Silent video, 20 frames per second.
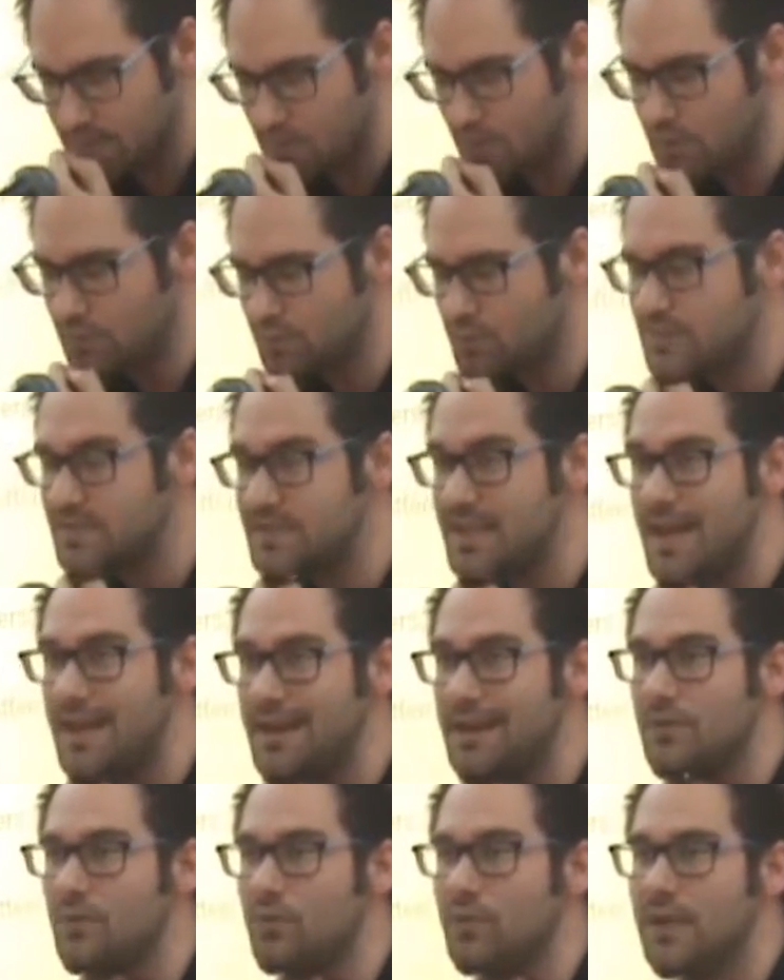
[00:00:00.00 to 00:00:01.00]
His film is
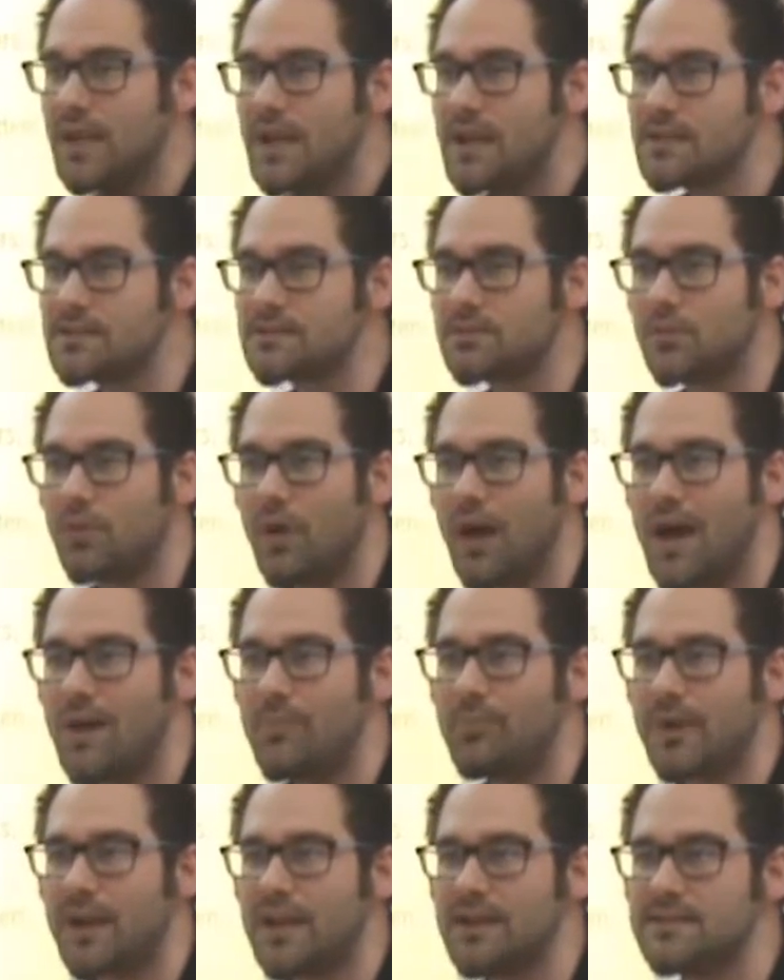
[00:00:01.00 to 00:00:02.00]
called Ustanak u
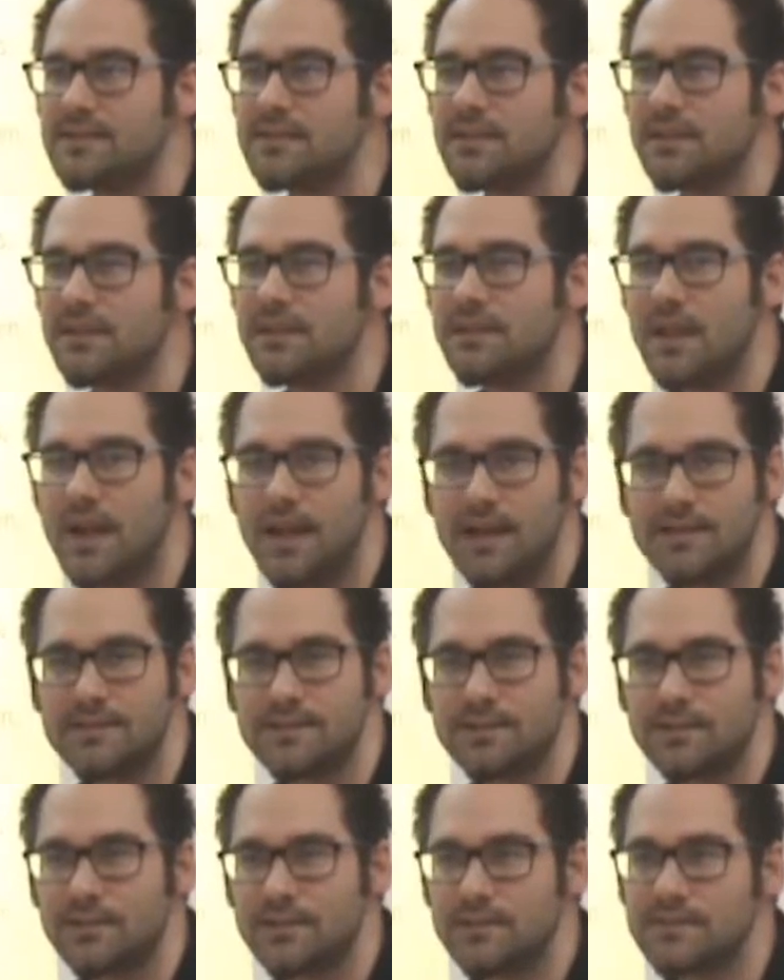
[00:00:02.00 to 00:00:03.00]
Jasku, Uprising
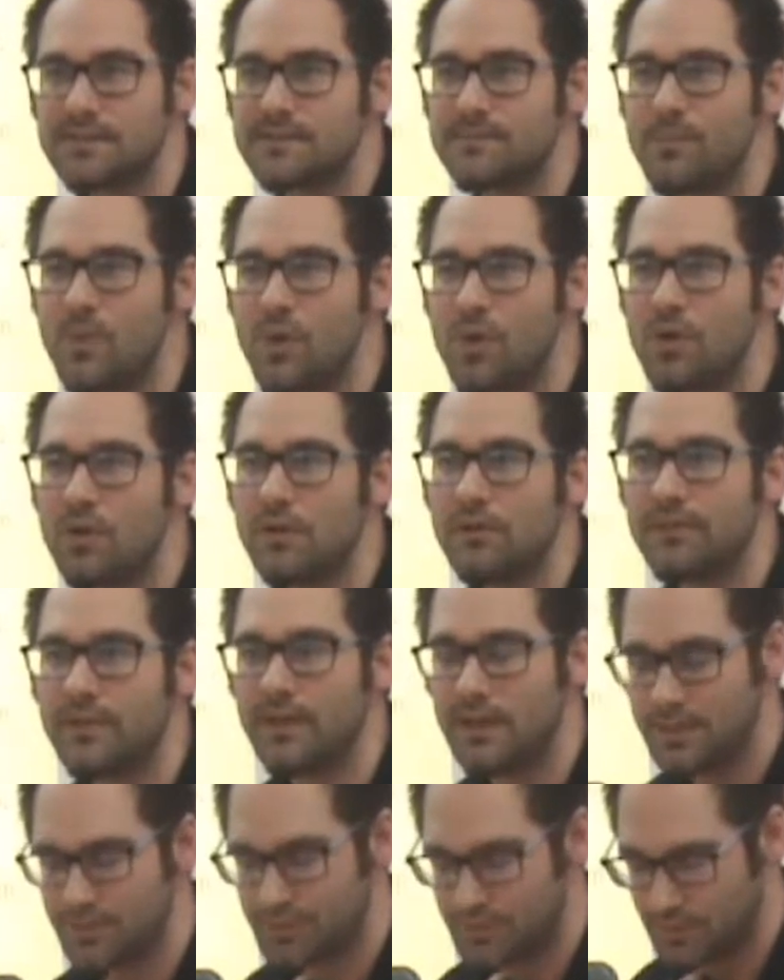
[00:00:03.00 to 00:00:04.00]
in Jazak, in
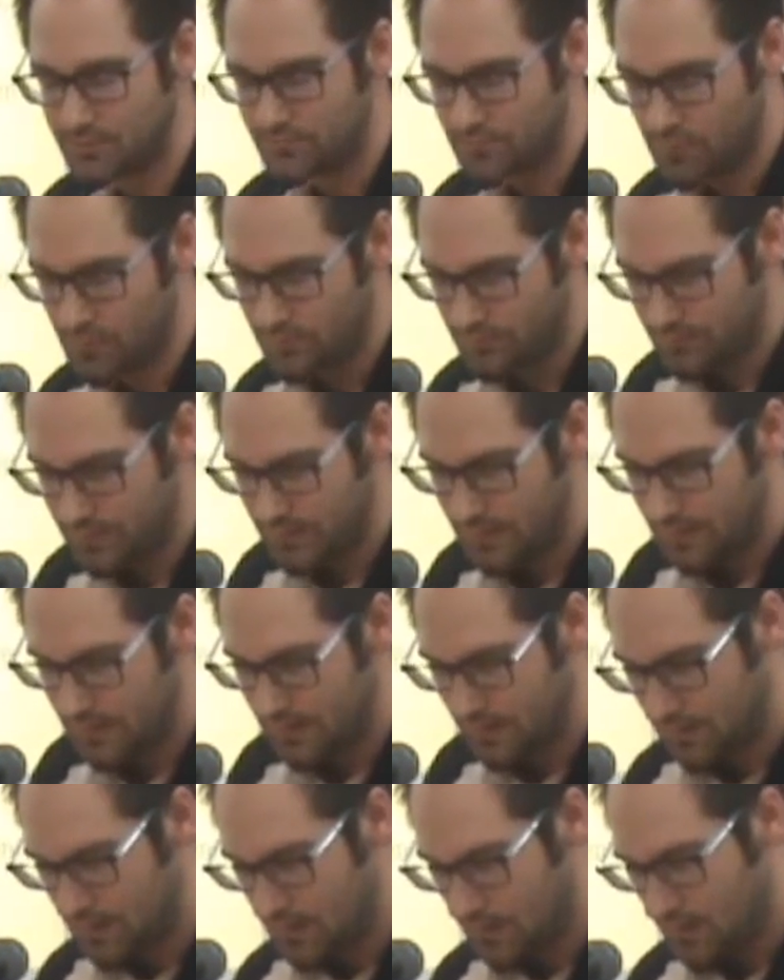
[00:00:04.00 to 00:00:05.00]
small village in
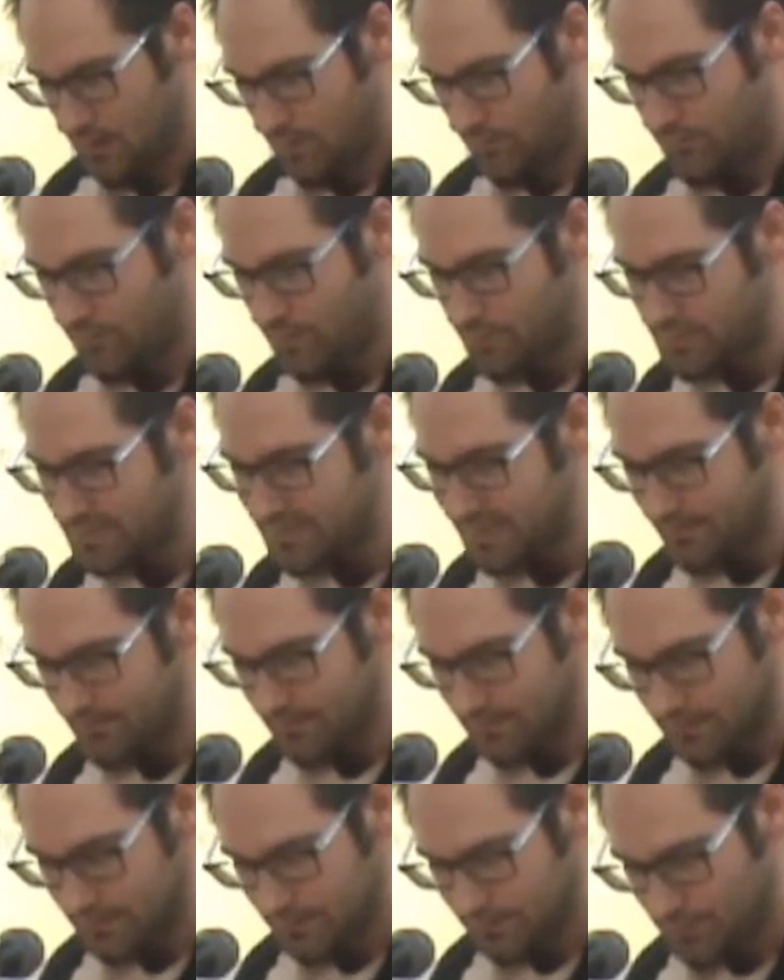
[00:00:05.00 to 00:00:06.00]
Vojvodina
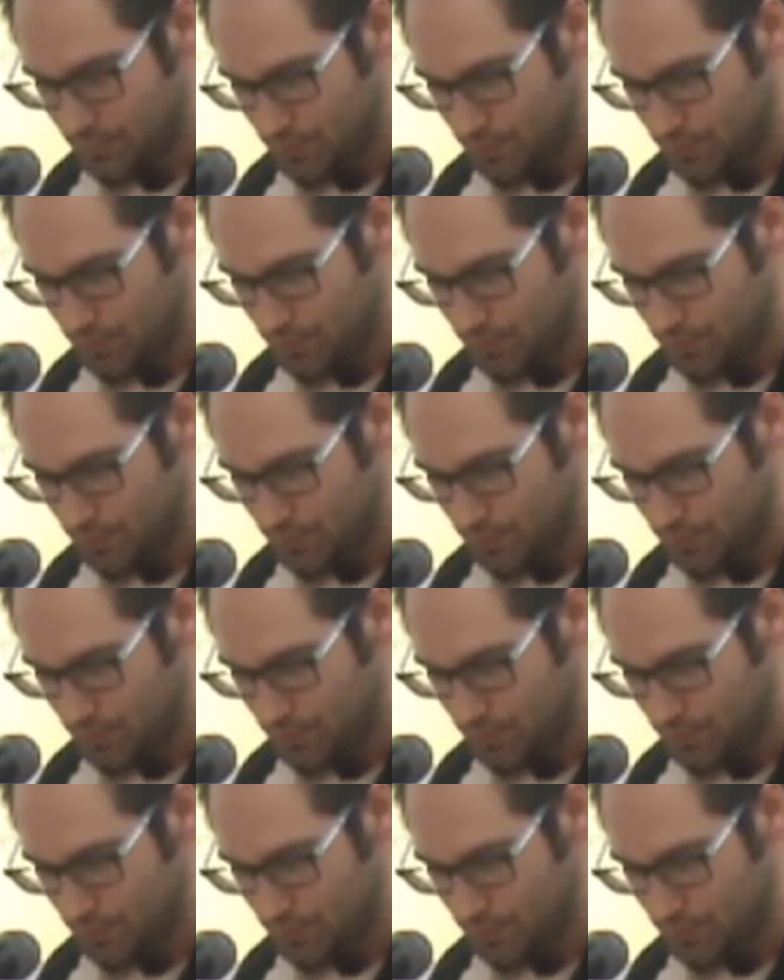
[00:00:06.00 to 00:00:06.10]
from